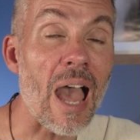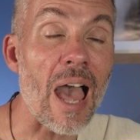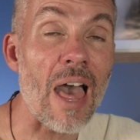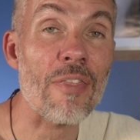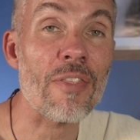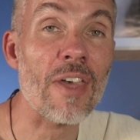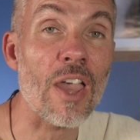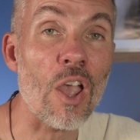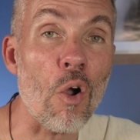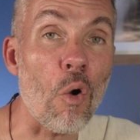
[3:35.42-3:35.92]

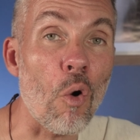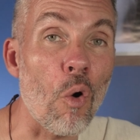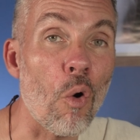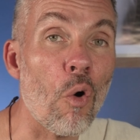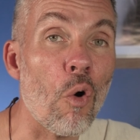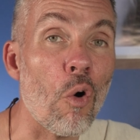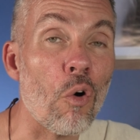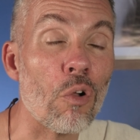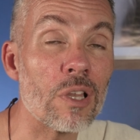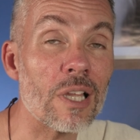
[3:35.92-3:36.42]
and they
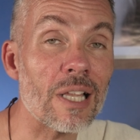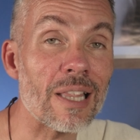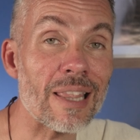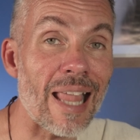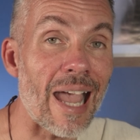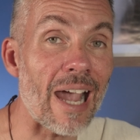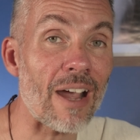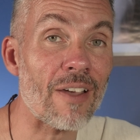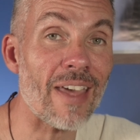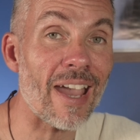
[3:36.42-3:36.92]
all
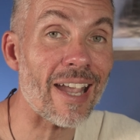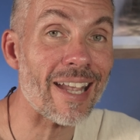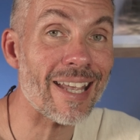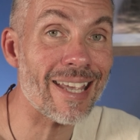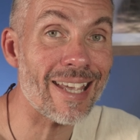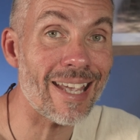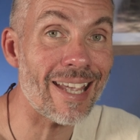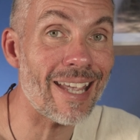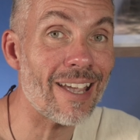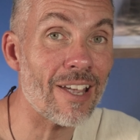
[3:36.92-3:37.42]
lack that
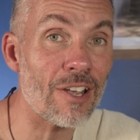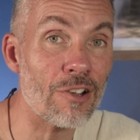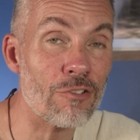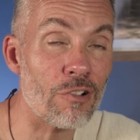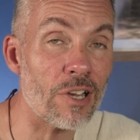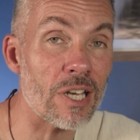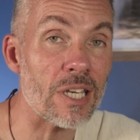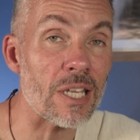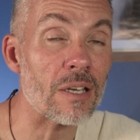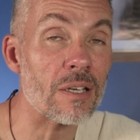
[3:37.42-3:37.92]
key
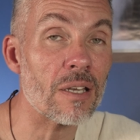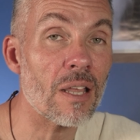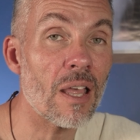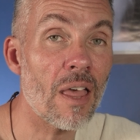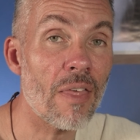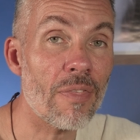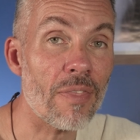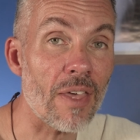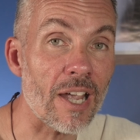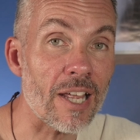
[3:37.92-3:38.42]
ingredient
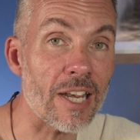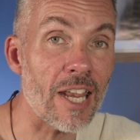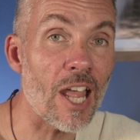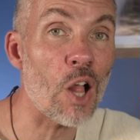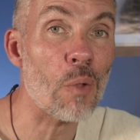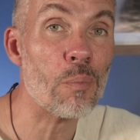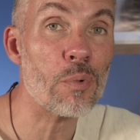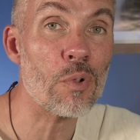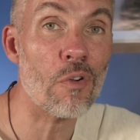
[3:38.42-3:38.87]
that can help